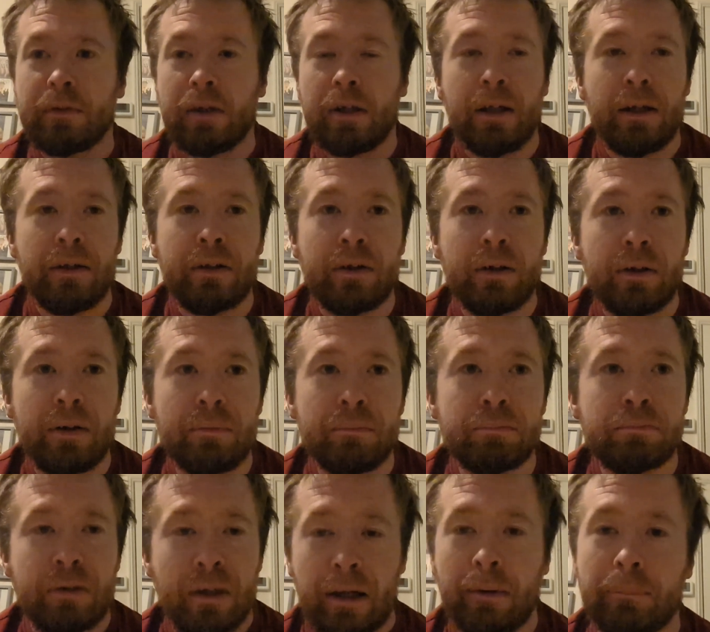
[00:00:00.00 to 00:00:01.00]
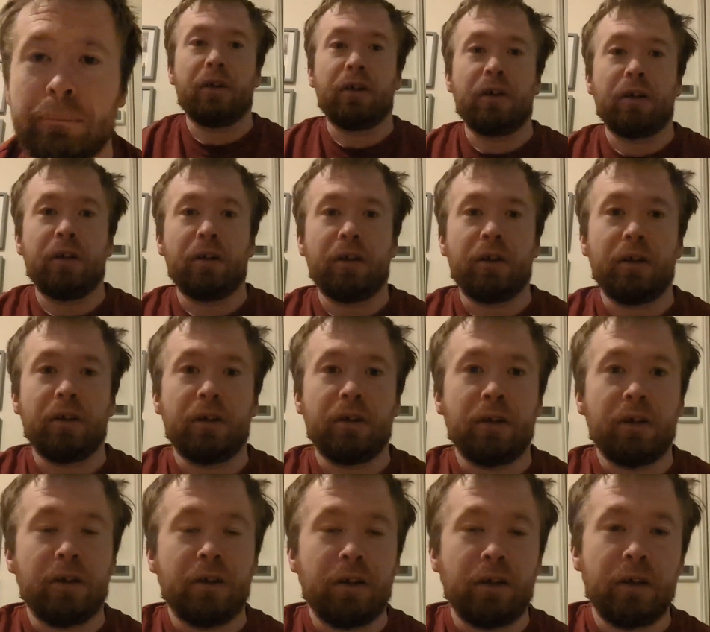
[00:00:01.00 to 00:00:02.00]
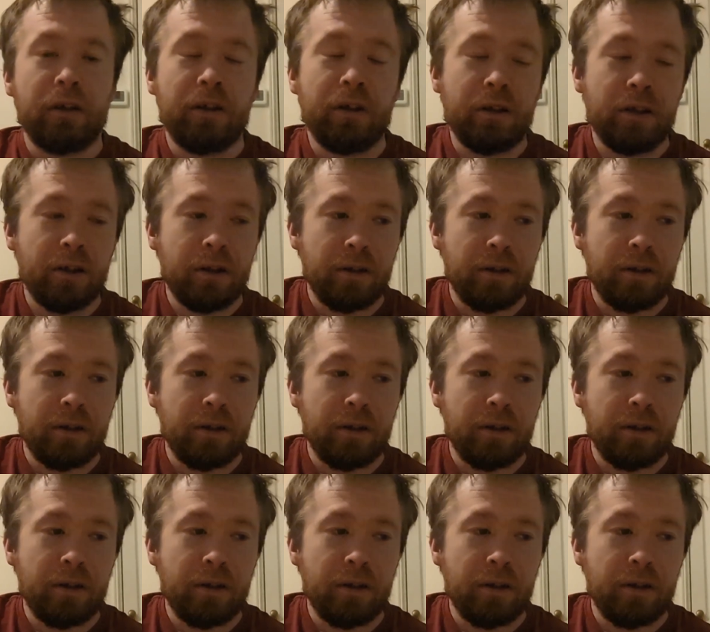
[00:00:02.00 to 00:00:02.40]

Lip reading: And yeah. Hi.